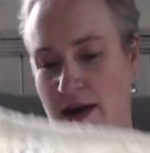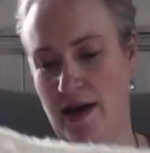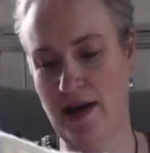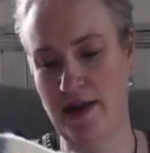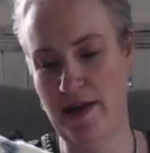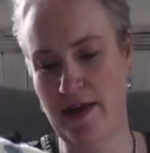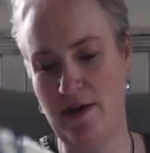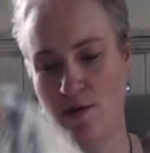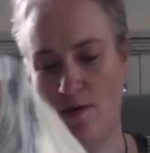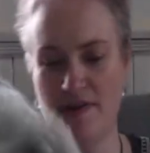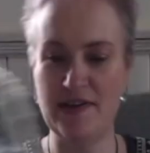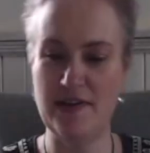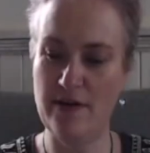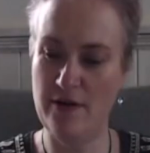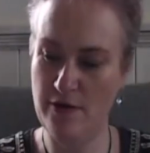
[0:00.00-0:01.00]
I then
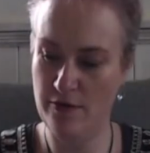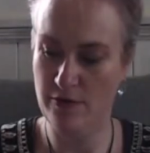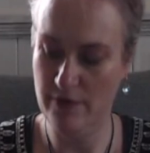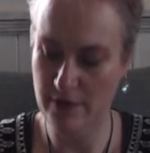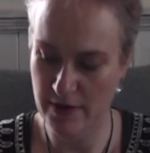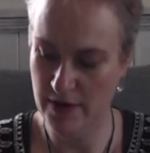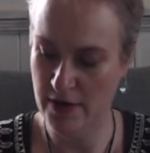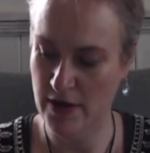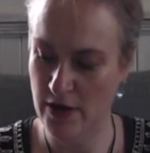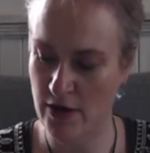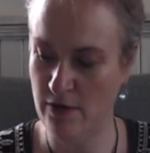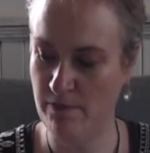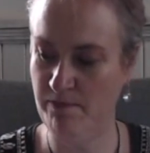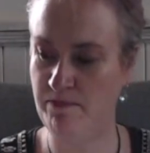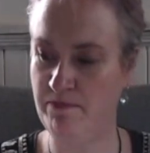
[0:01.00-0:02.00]
also
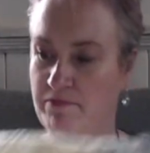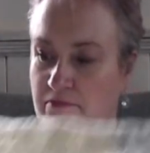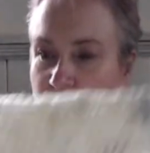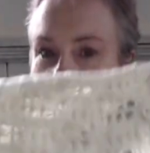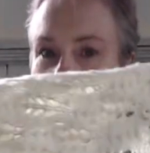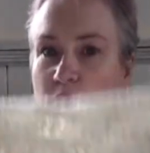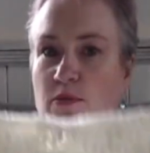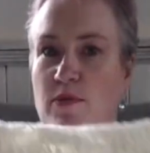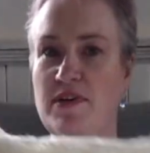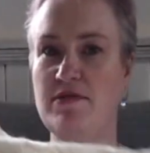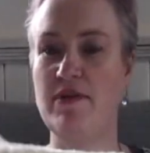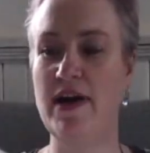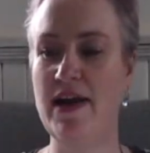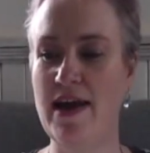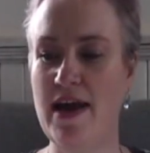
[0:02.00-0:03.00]
was
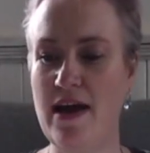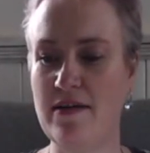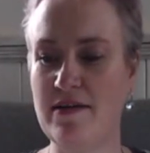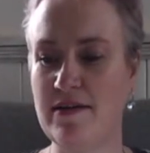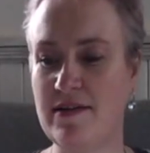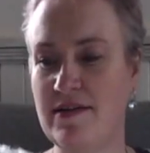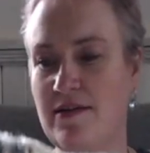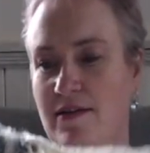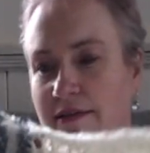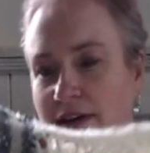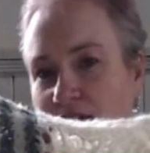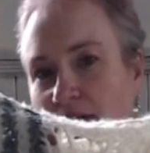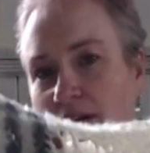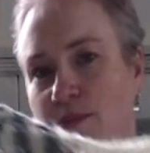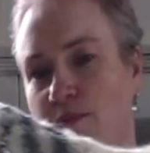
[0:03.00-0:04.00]
running out, so I've actually